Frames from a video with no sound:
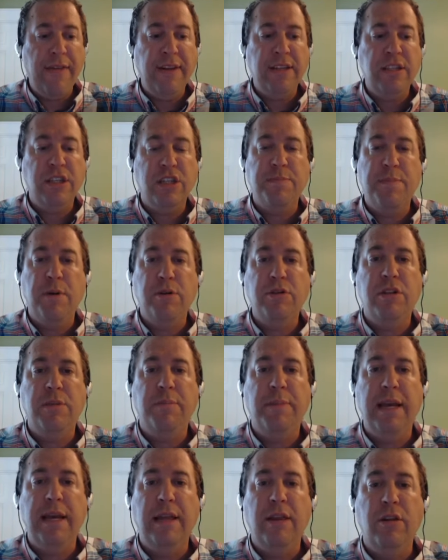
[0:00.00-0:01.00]
this is supposed to
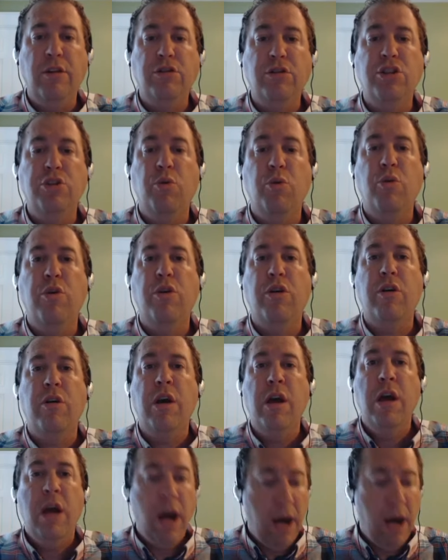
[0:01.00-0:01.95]
be a little shorter